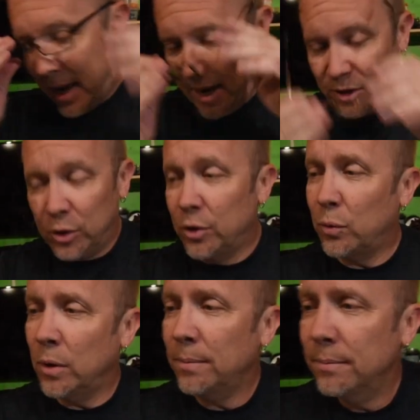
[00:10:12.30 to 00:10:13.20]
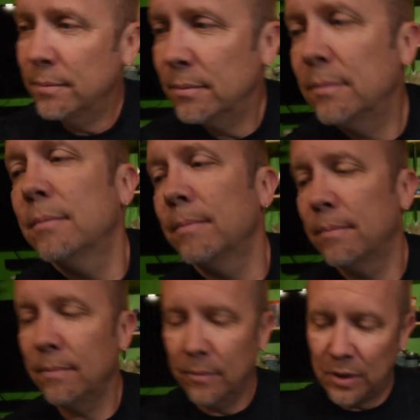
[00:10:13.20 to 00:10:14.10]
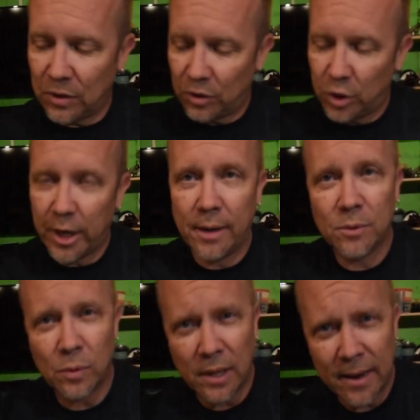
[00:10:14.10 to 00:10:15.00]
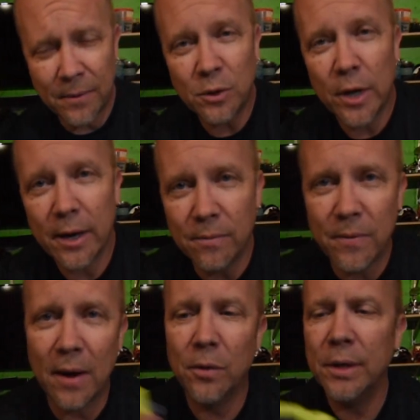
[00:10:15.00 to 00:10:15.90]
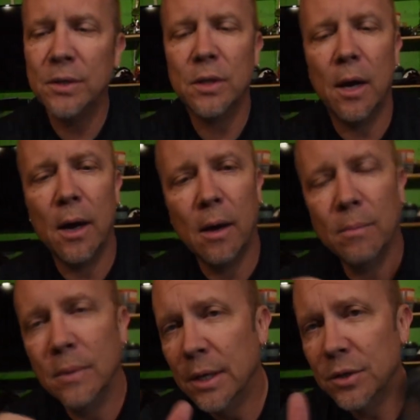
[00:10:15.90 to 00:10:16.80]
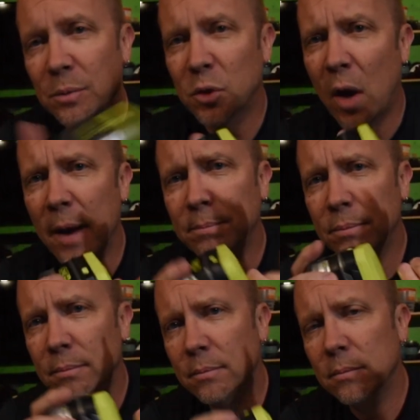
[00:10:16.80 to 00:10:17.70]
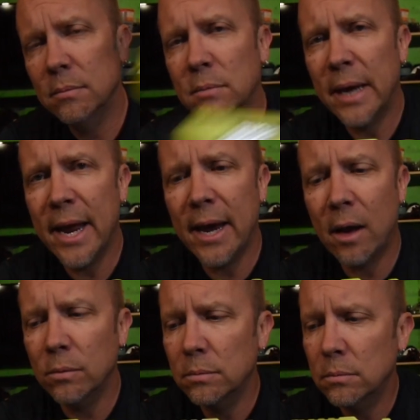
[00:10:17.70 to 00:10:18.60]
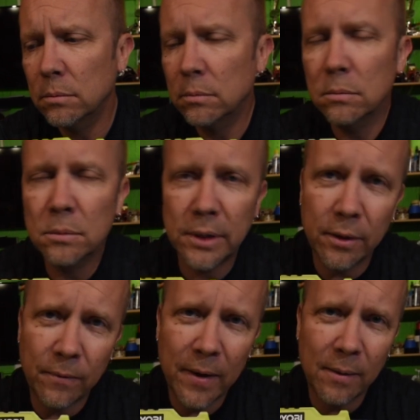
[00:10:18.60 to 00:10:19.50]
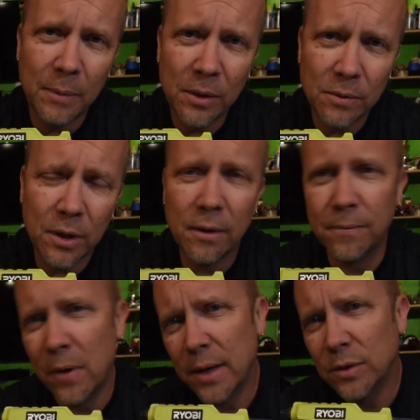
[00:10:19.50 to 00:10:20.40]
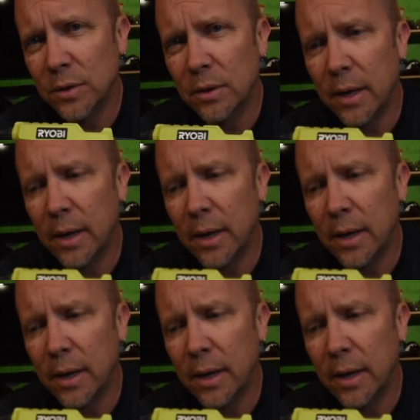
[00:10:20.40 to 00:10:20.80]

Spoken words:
As usual, this is James with Laughing Dragon Foundries. Subscribe, hang out, tell your family, tell your friends.